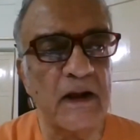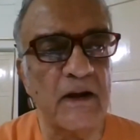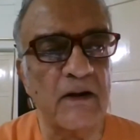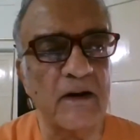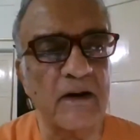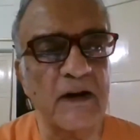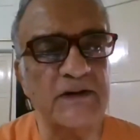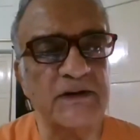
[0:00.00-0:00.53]

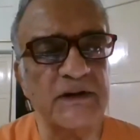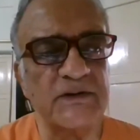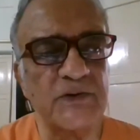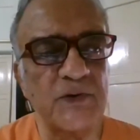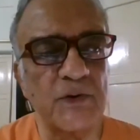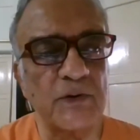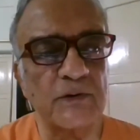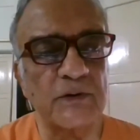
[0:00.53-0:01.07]
Religious
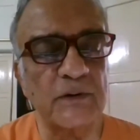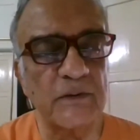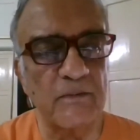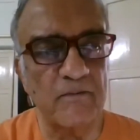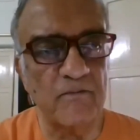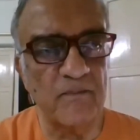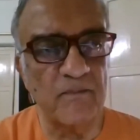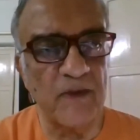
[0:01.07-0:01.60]
truth,
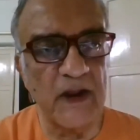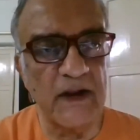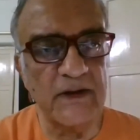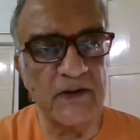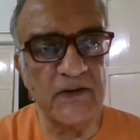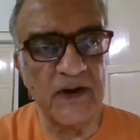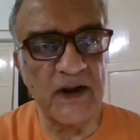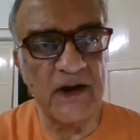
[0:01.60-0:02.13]
in
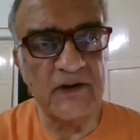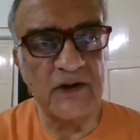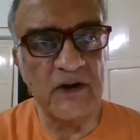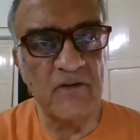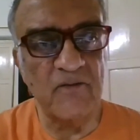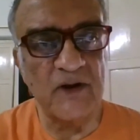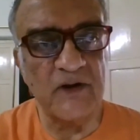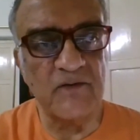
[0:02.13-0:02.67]
the sense
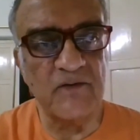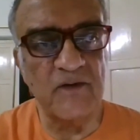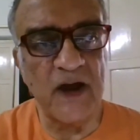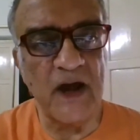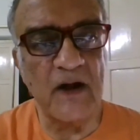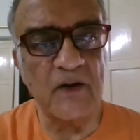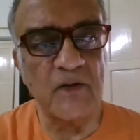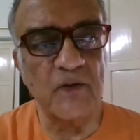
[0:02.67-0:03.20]
in which
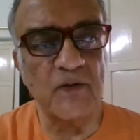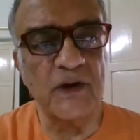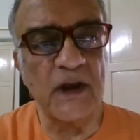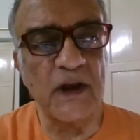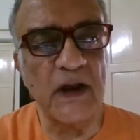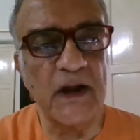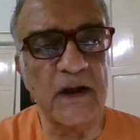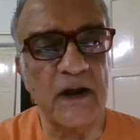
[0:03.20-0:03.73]
we are
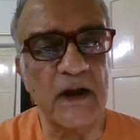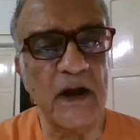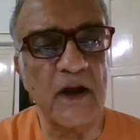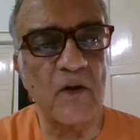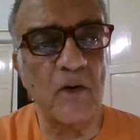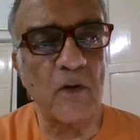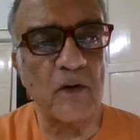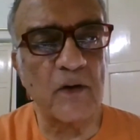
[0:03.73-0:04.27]
using it
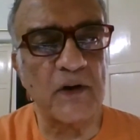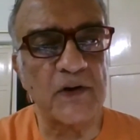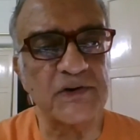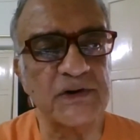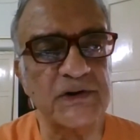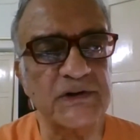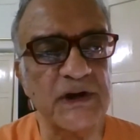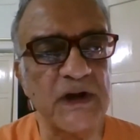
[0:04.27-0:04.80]
here, or
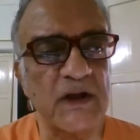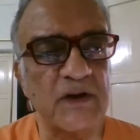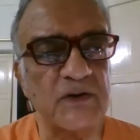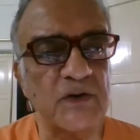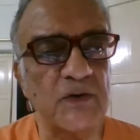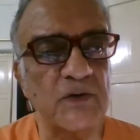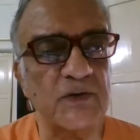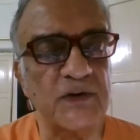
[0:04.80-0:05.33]
Krishnaji has
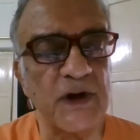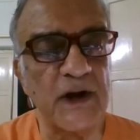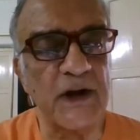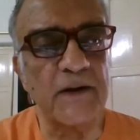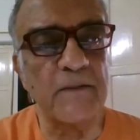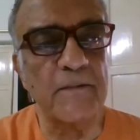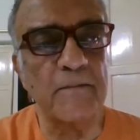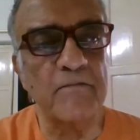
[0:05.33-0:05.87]
used it,
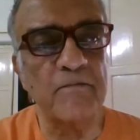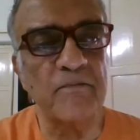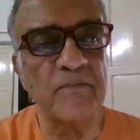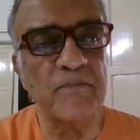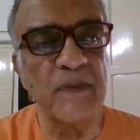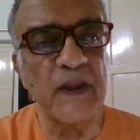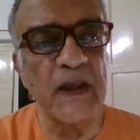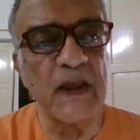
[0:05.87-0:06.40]

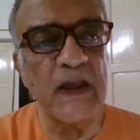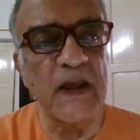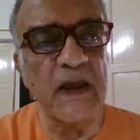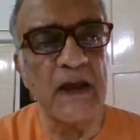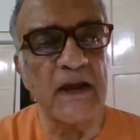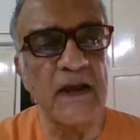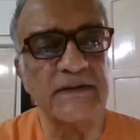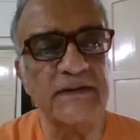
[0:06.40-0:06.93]

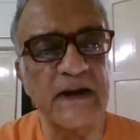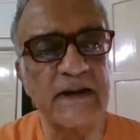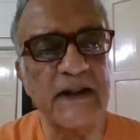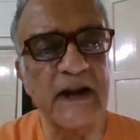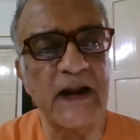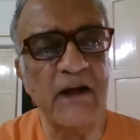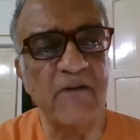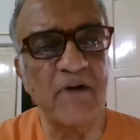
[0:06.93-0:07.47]
is at
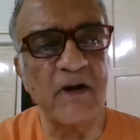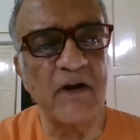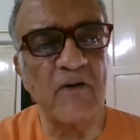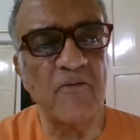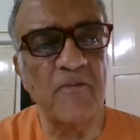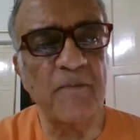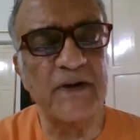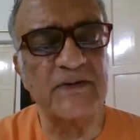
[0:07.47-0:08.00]
the level
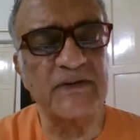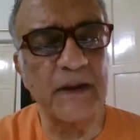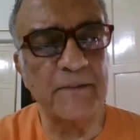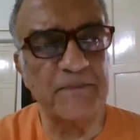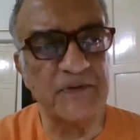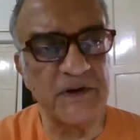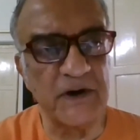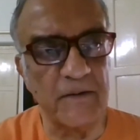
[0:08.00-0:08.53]
of
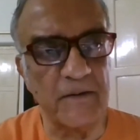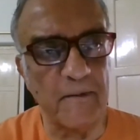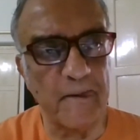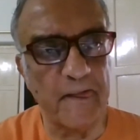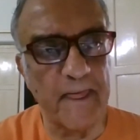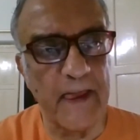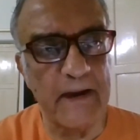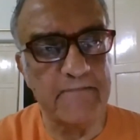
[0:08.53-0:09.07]
perception
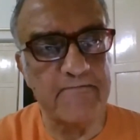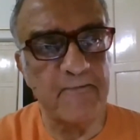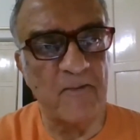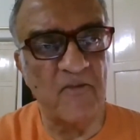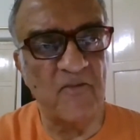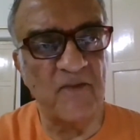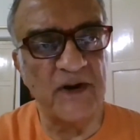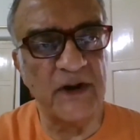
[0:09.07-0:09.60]

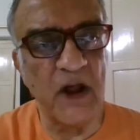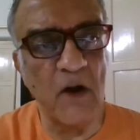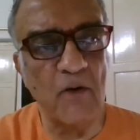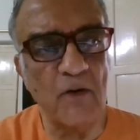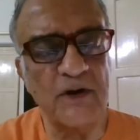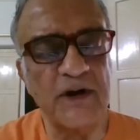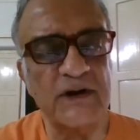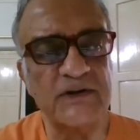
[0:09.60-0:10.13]

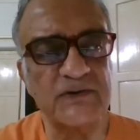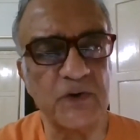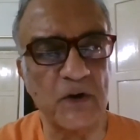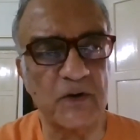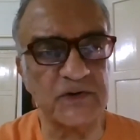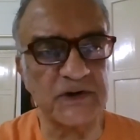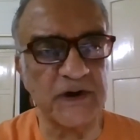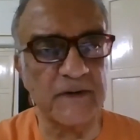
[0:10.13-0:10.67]
without
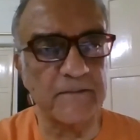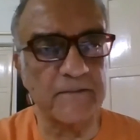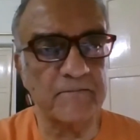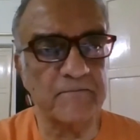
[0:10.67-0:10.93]
distortion.